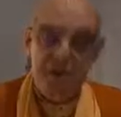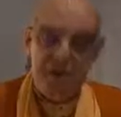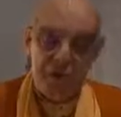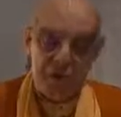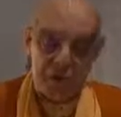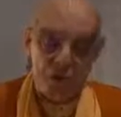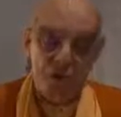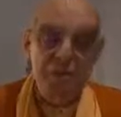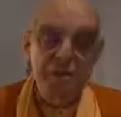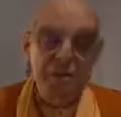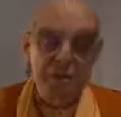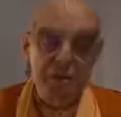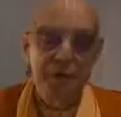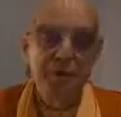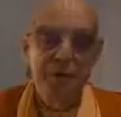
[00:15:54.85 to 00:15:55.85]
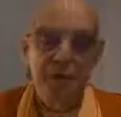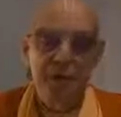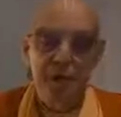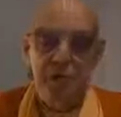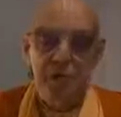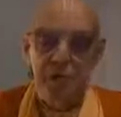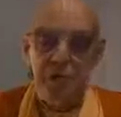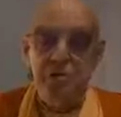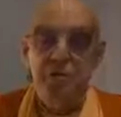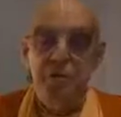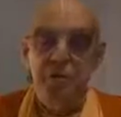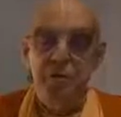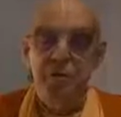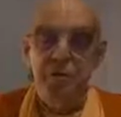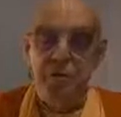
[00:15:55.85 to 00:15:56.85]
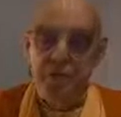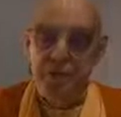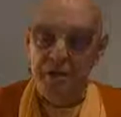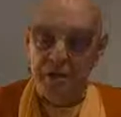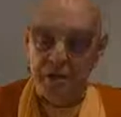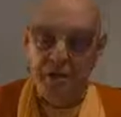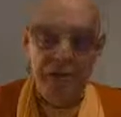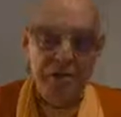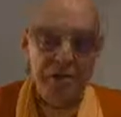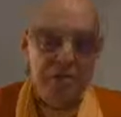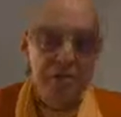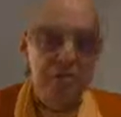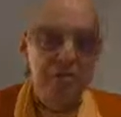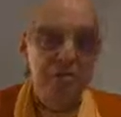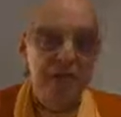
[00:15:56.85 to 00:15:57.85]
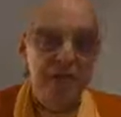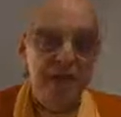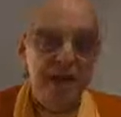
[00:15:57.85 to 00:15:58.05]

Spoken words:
that all material elements are expansions of the